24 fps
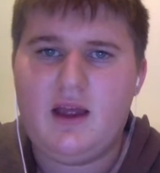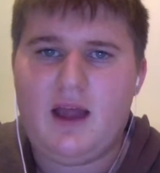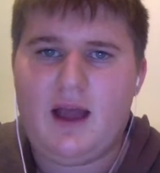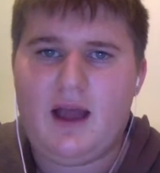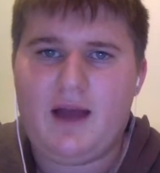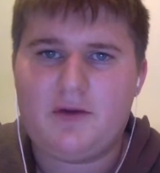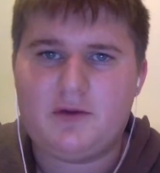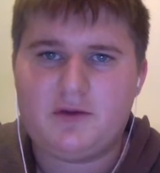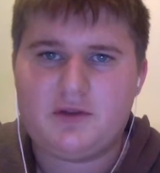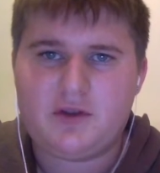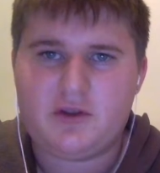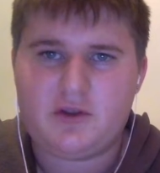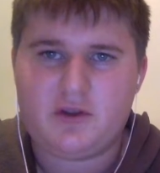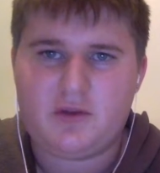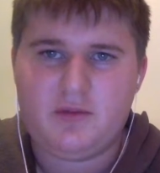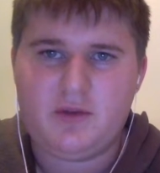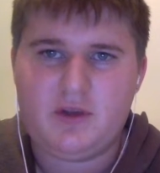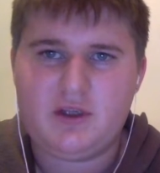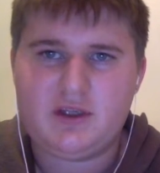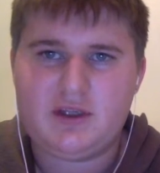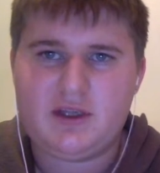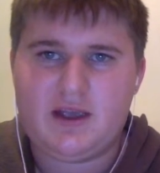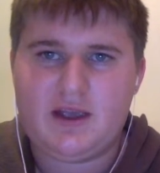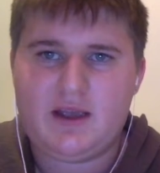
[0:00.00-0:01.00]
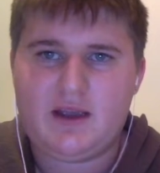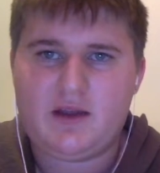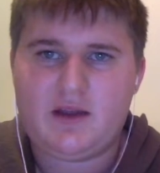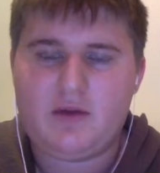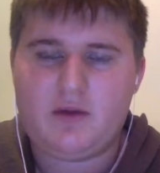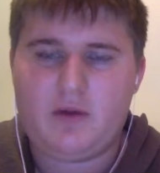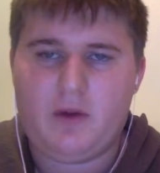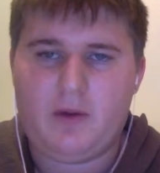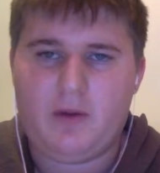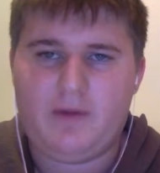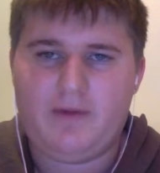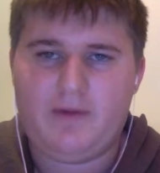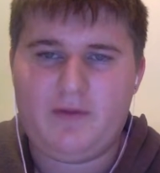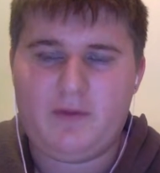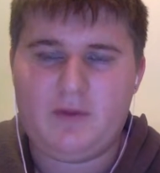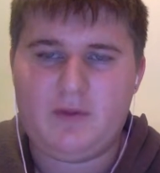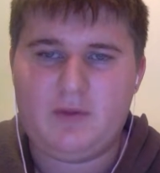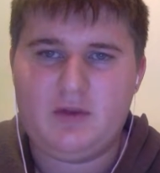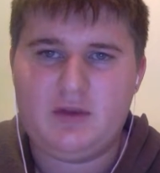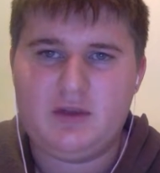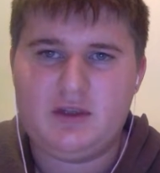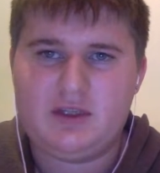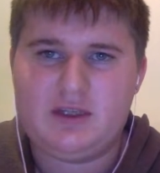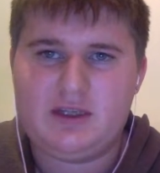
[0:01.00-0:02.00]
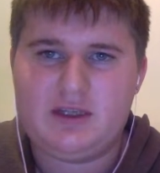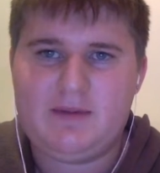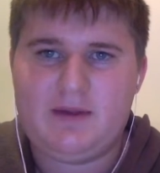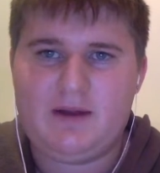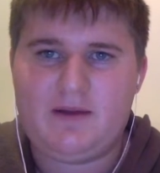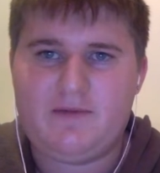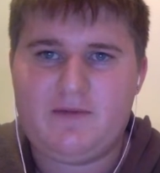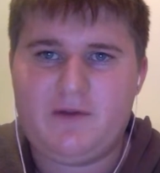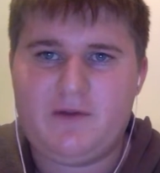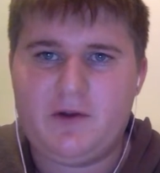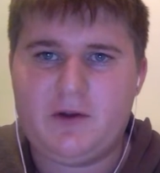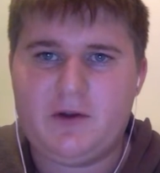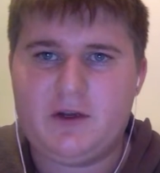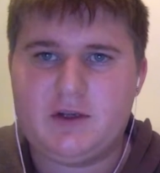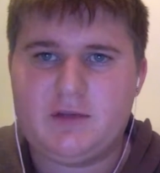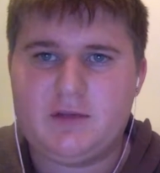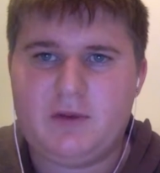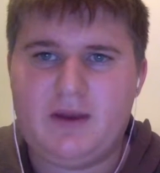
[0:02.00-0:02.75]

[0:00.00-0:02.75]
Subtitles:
and also the music, I went from the music to keep that in focus.